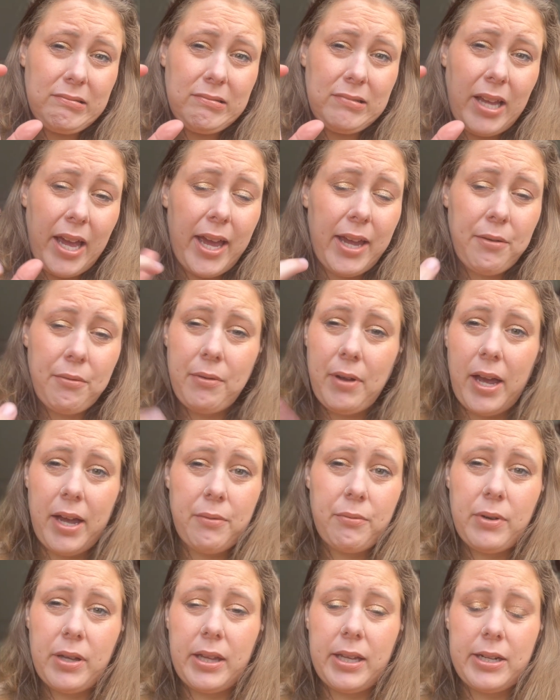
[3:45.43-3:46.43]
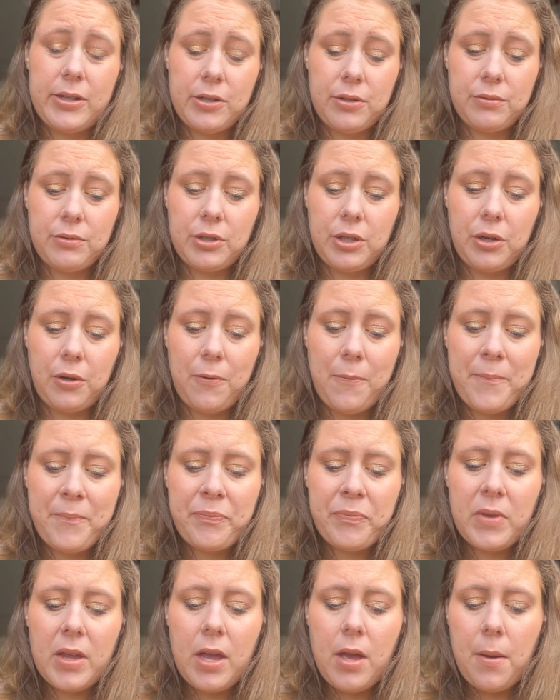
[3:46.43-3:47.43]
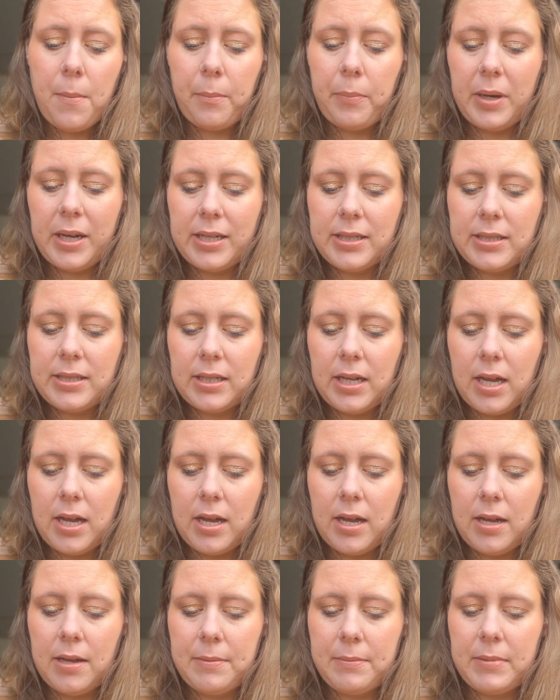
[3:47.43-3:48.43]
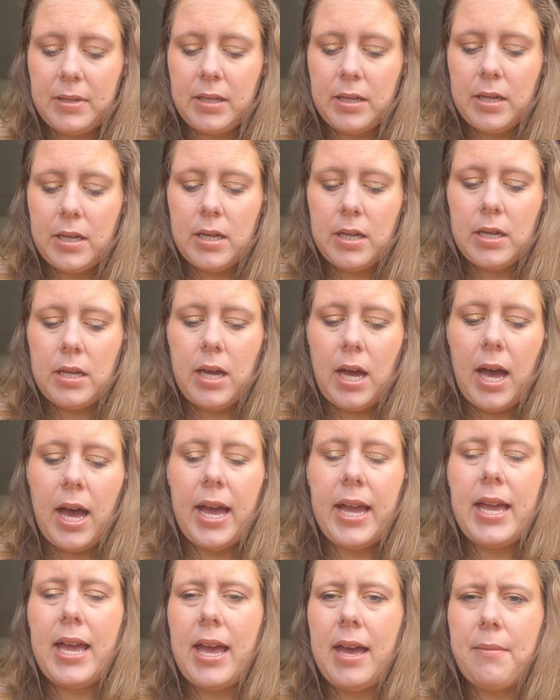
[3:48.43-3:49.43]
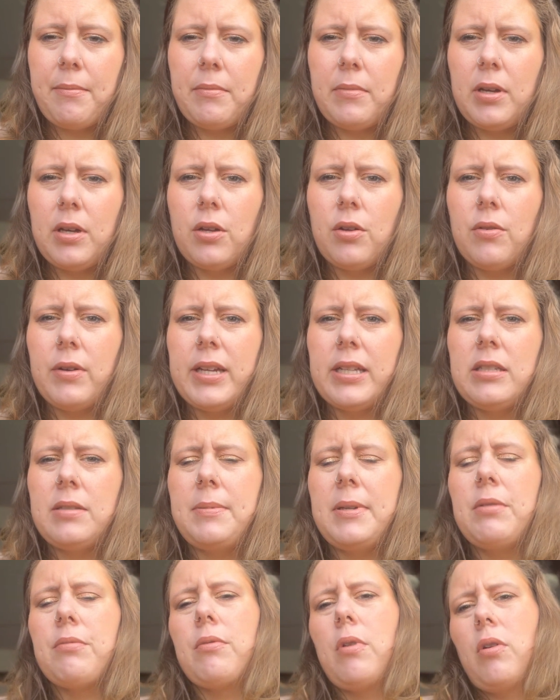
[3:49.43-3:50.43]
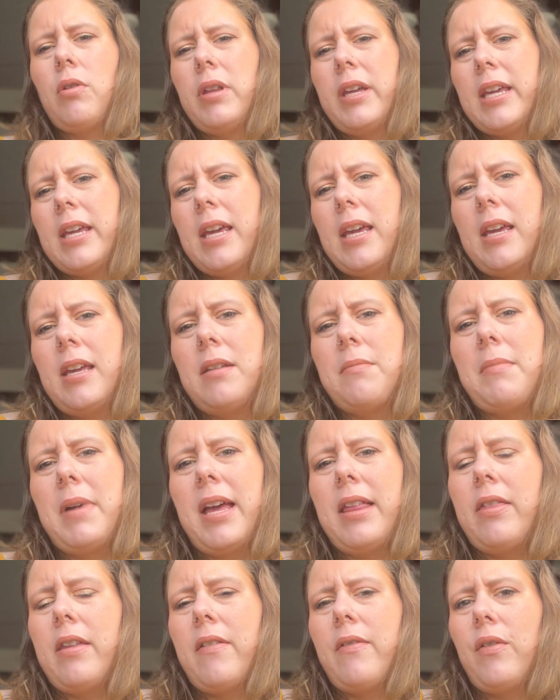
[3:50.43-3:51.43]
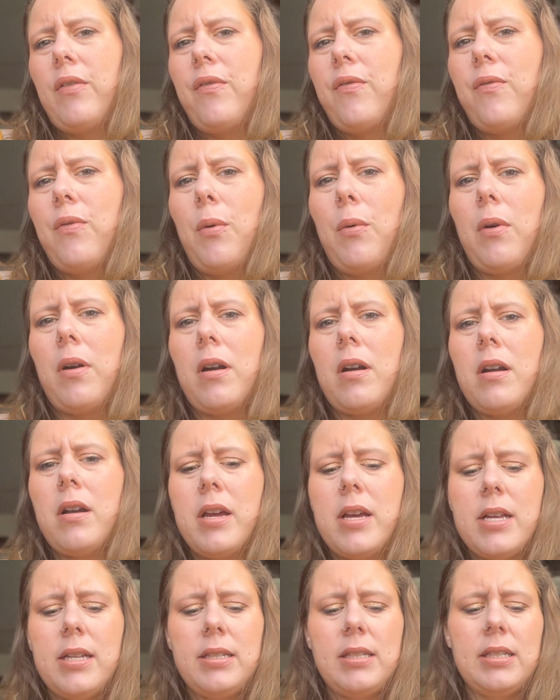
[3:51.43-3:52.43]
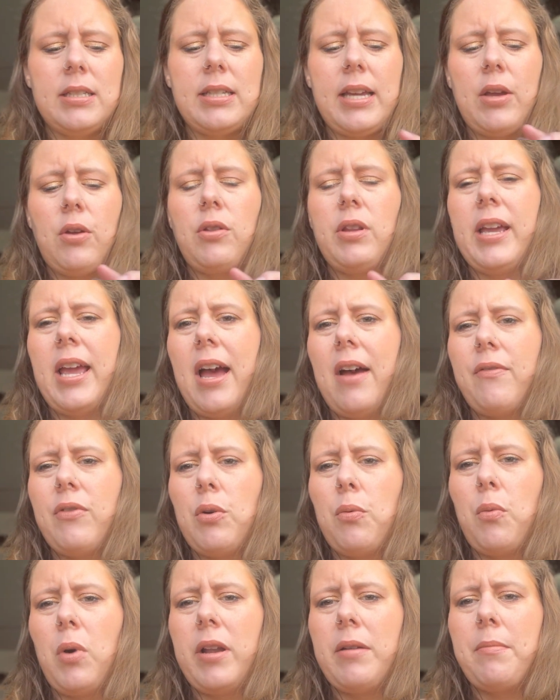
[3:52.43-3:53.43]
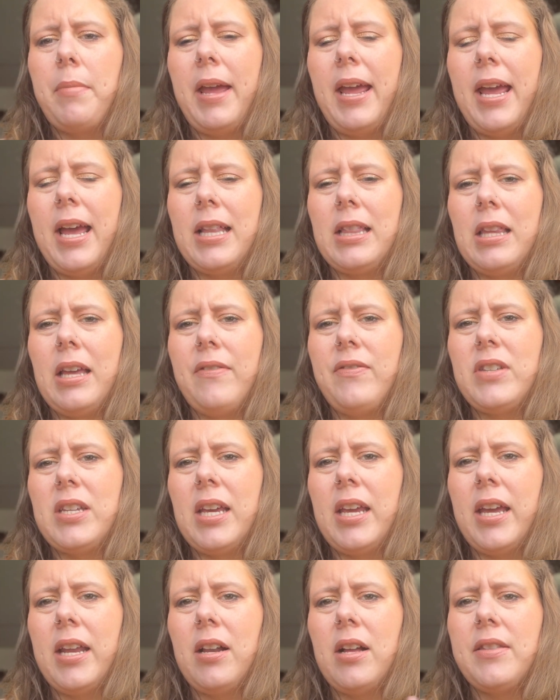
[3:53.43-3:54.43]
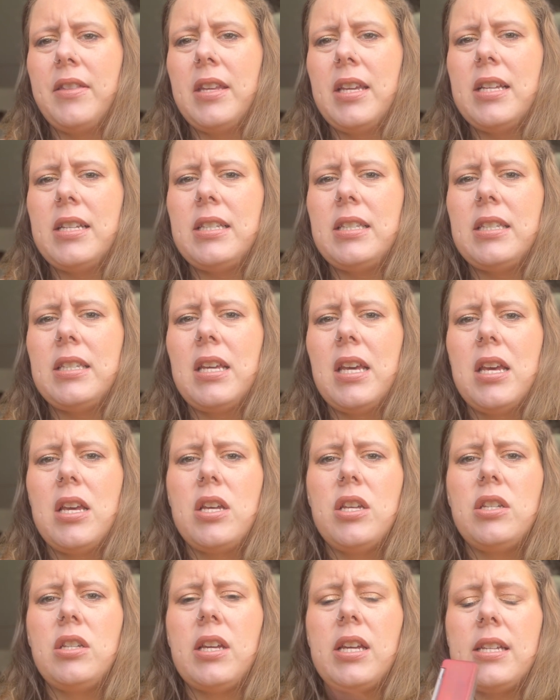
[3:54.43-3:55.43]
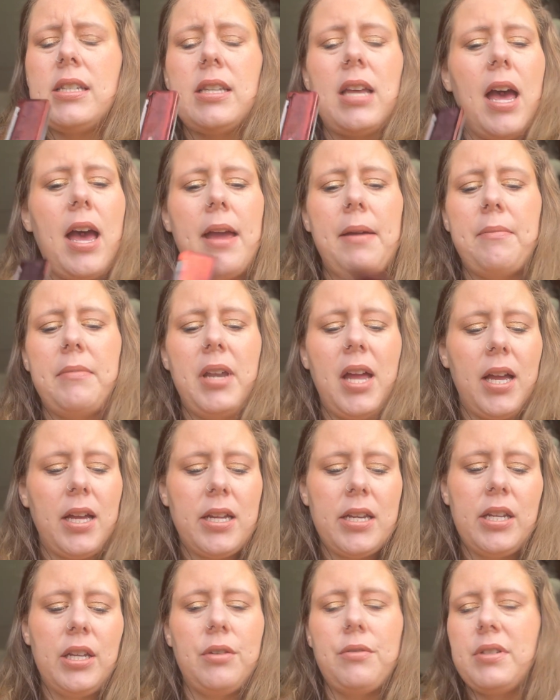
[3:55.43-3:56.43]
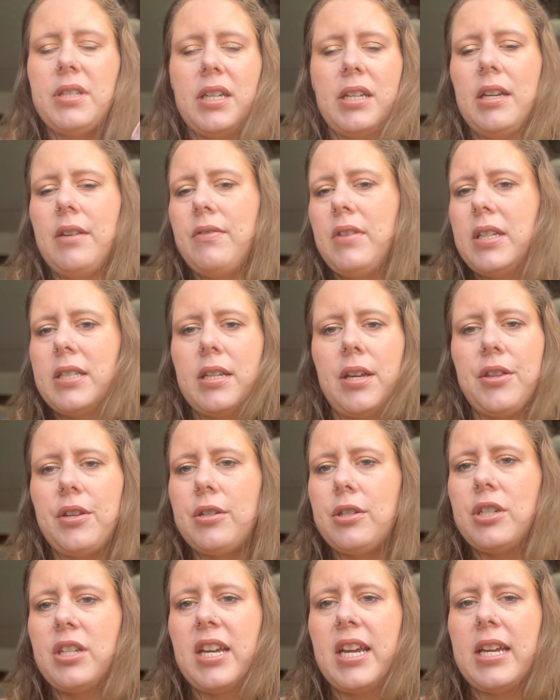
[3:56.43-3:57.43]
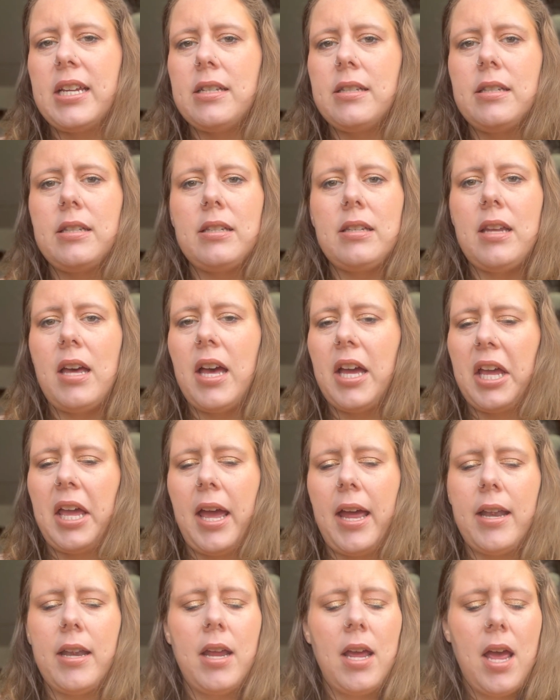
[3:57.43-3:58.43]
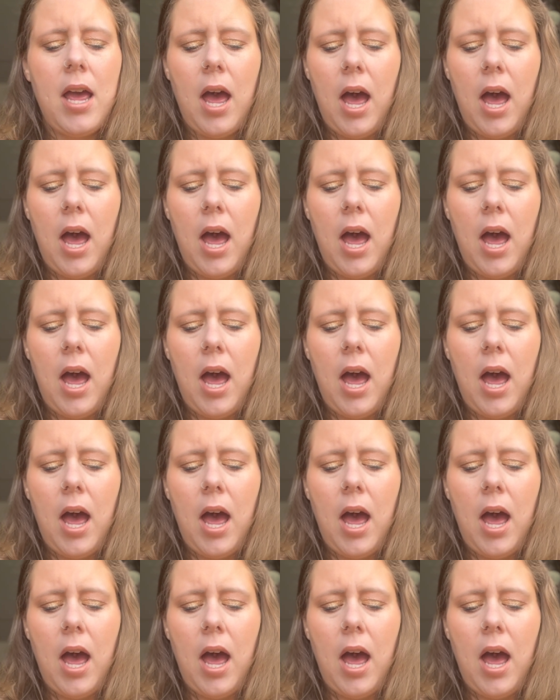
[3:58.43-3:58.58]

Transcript: I really don't know, but I am going to be rolling in my level 4 since I only have the 1 pan left to hit on this, because I'm not going to use any of these other shades again.